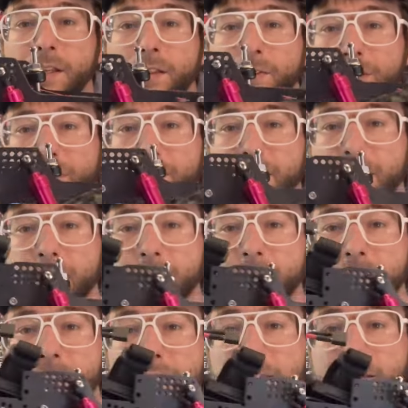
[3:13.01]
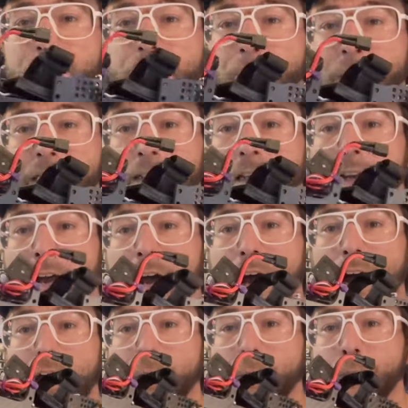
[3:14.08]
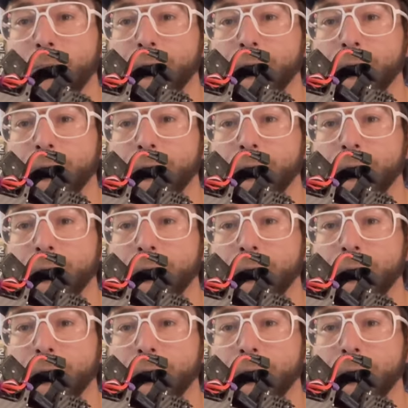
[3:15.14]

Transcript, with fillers: This is the Lemming. Um,